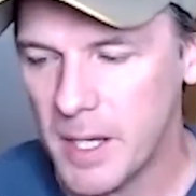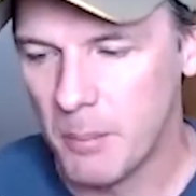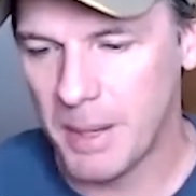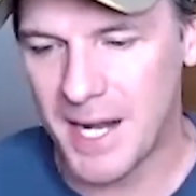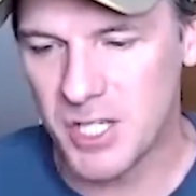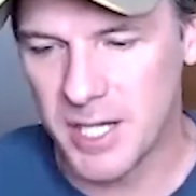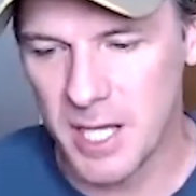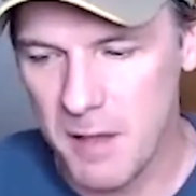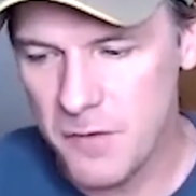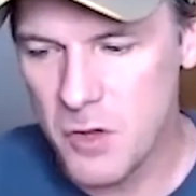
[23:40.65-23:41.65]
But actually,
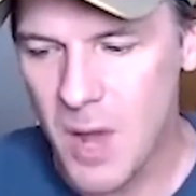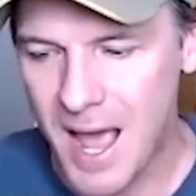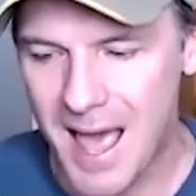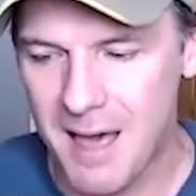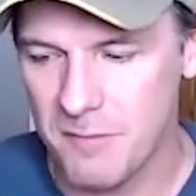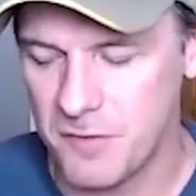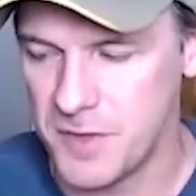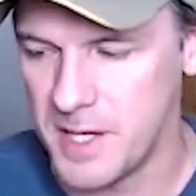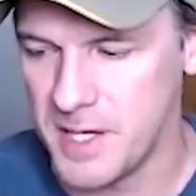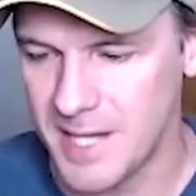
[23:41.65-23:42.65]
if you have
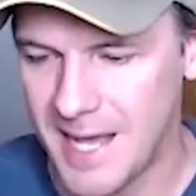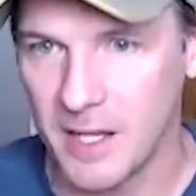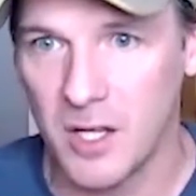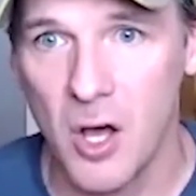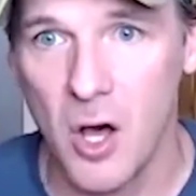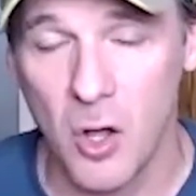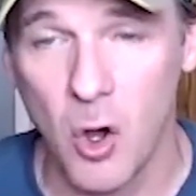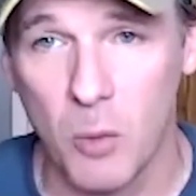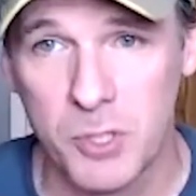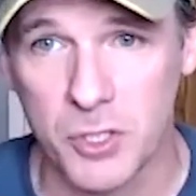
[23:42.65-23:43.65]
these a la carte
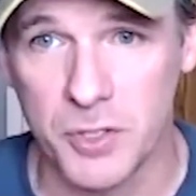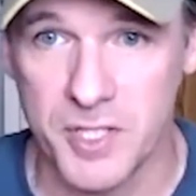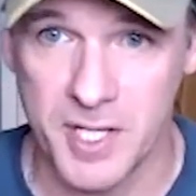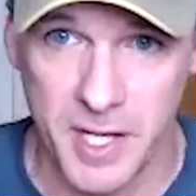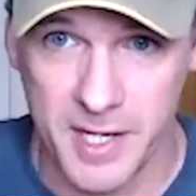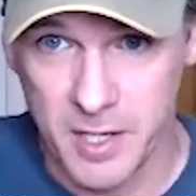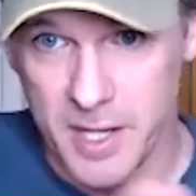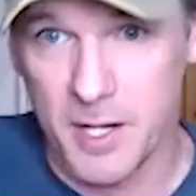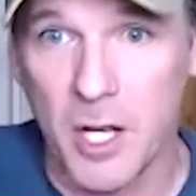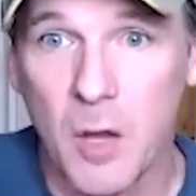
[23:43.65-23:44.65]
options in
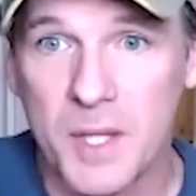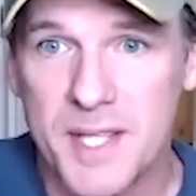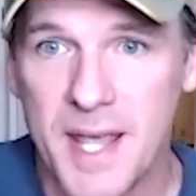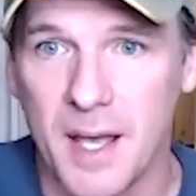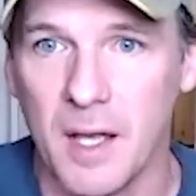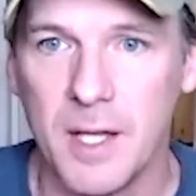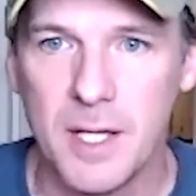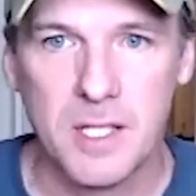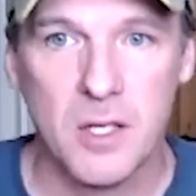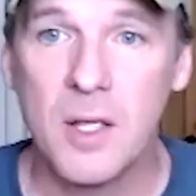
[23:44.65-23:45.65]
a lower tier,
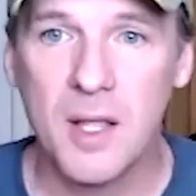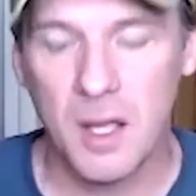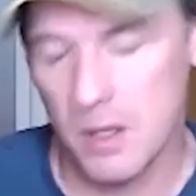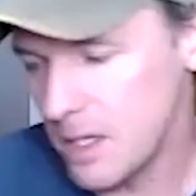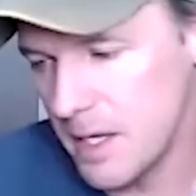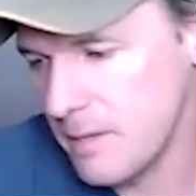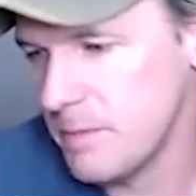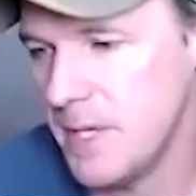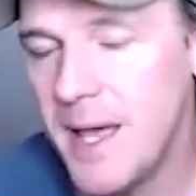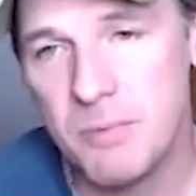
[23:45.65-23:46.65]
you can go, look,
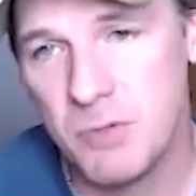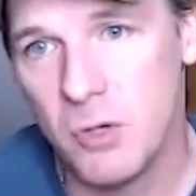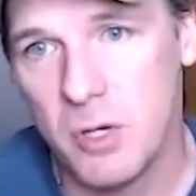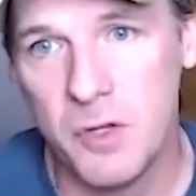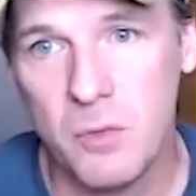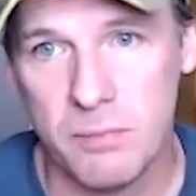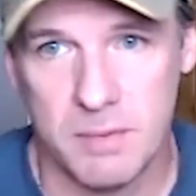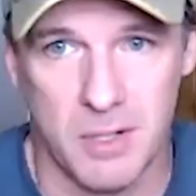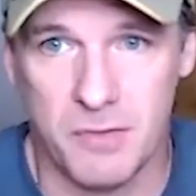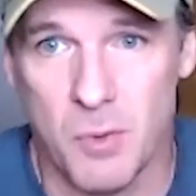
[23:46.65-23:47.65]
yeah, sure. If you
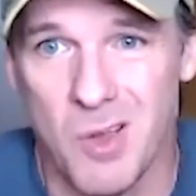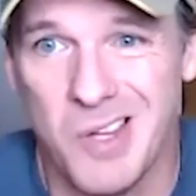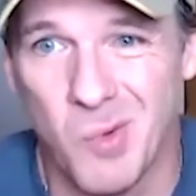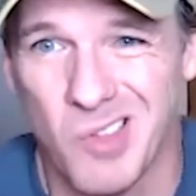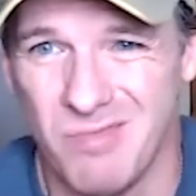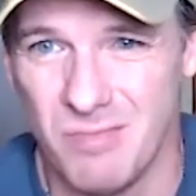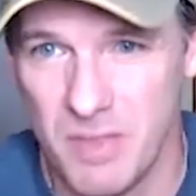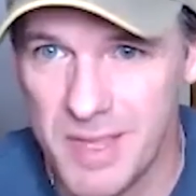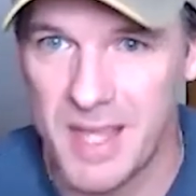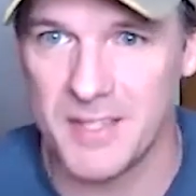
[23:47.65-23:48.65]
only want
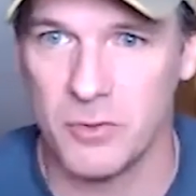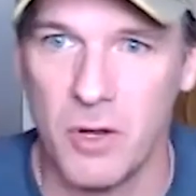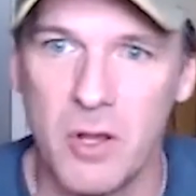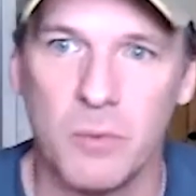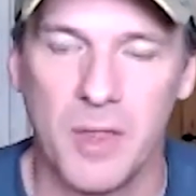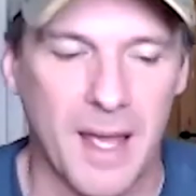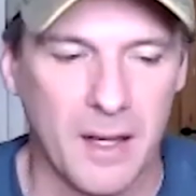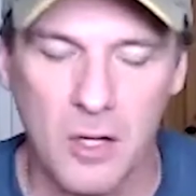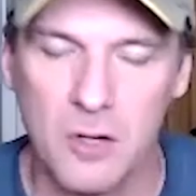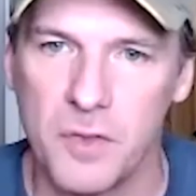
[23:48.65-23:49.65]
this or you only want that,
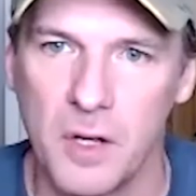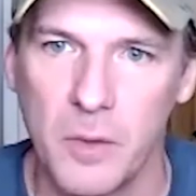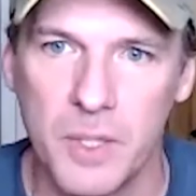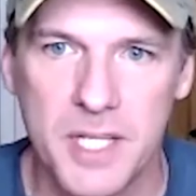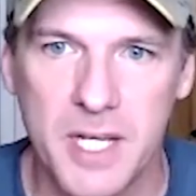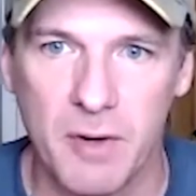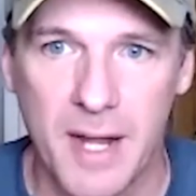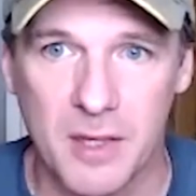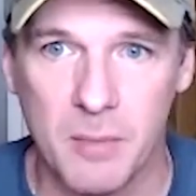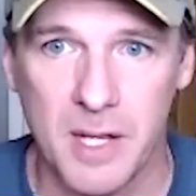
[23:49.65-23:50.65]
go for the lower tier and
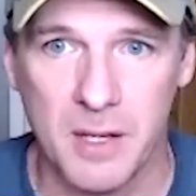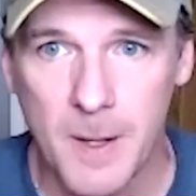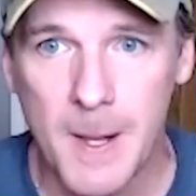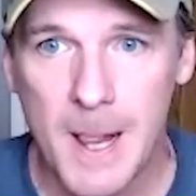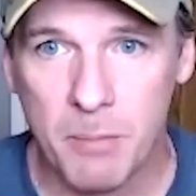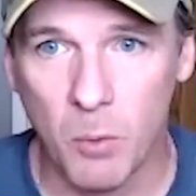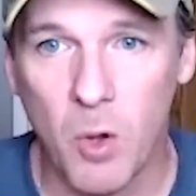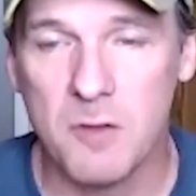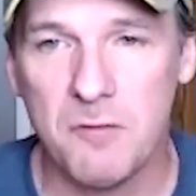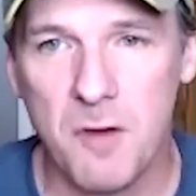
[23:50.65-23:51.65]
add them in. But what
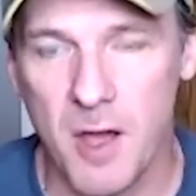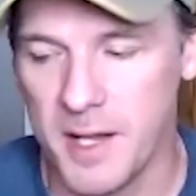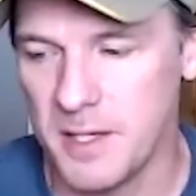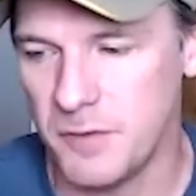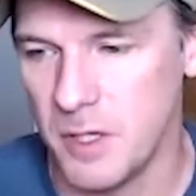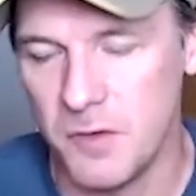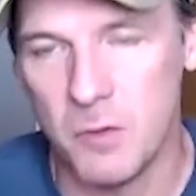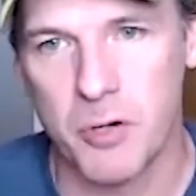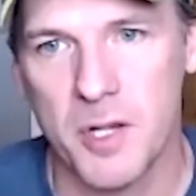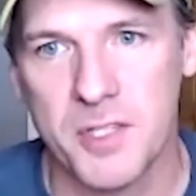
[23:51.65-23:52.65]
you find, if you
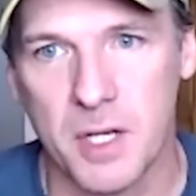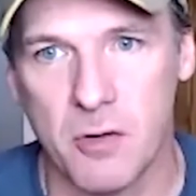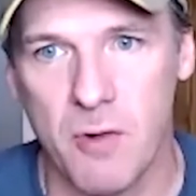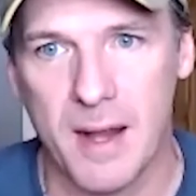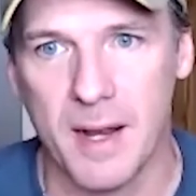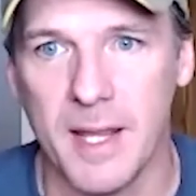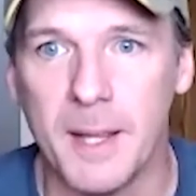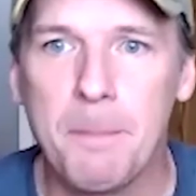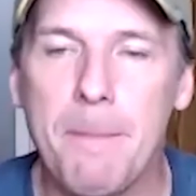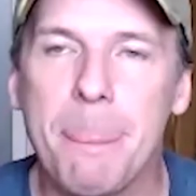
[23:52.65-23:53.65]
price it correctly,
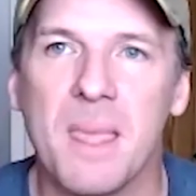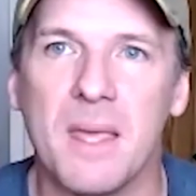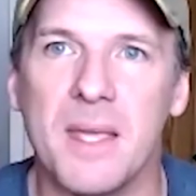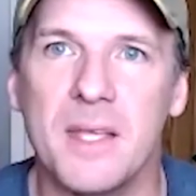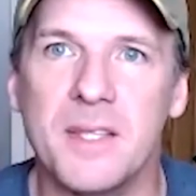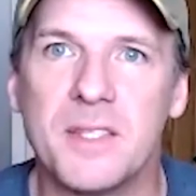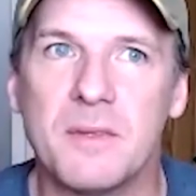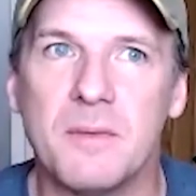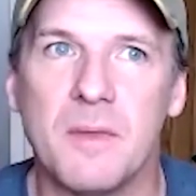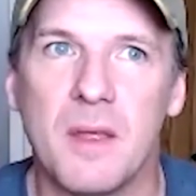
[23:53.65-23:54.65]
is,
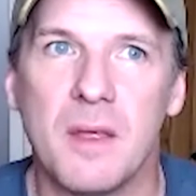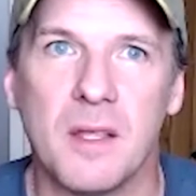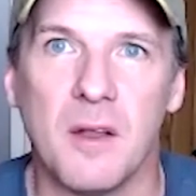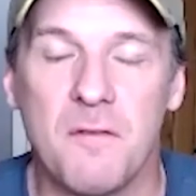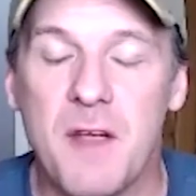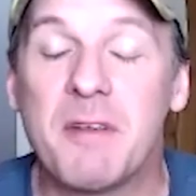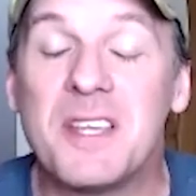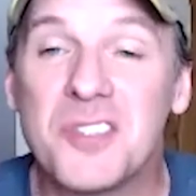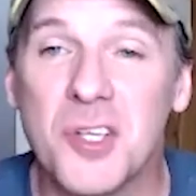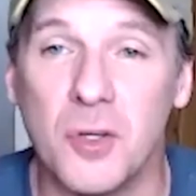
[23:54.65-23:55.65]
very
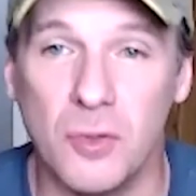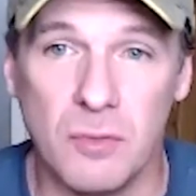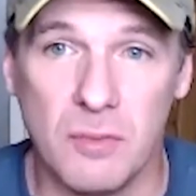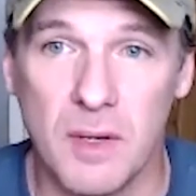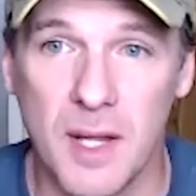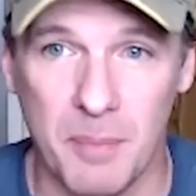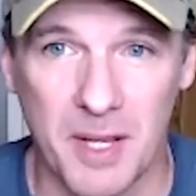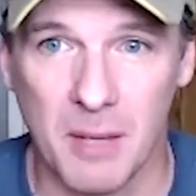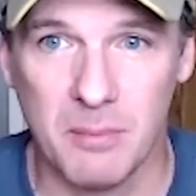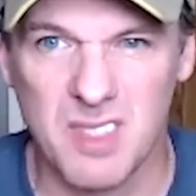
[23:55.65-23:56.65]
soon it
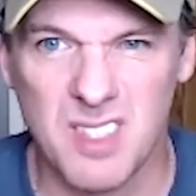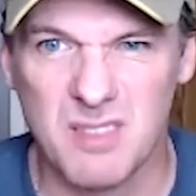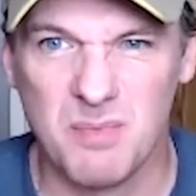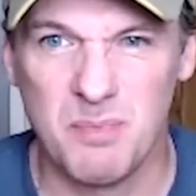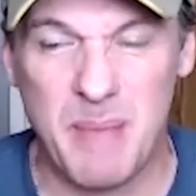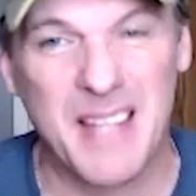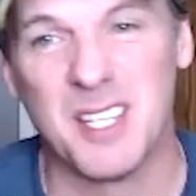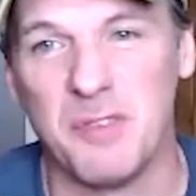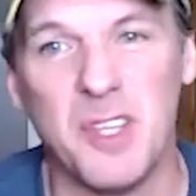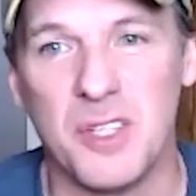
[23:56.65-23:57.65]
becomes better
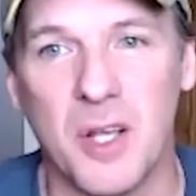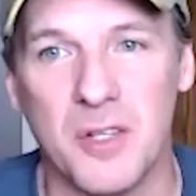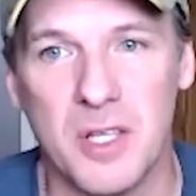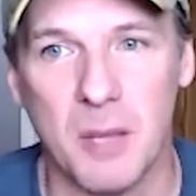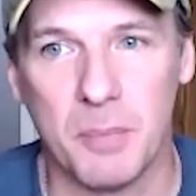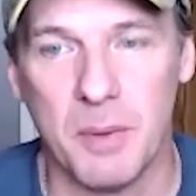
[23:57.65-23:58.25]
for you to go to the upper.